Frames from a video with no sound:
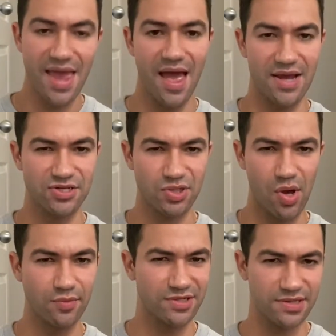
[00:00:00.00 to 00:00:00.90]
I just thought
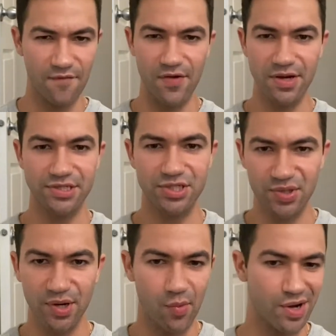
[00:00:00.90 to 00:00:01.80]
it was very
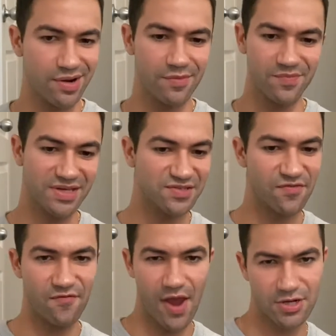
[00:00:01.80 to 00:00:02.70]
streetwear meets
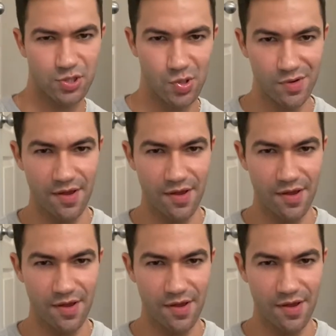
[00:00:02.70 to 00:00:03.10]
fashion,